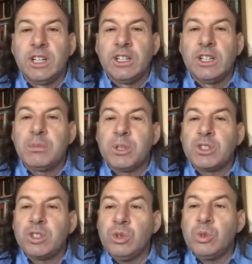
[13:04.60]
Number
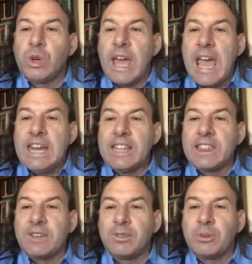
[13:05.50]
2,
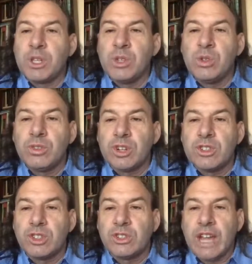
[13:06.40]
anything from the
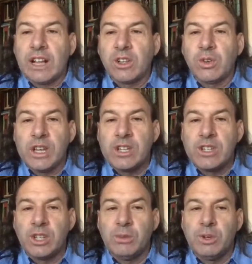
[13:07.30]
Universal Declaration
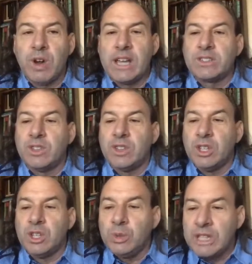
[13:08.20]
of Human Rights, the
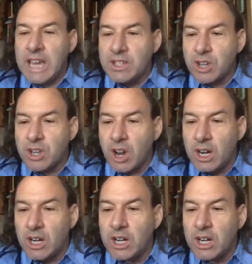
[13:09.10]
UDHR.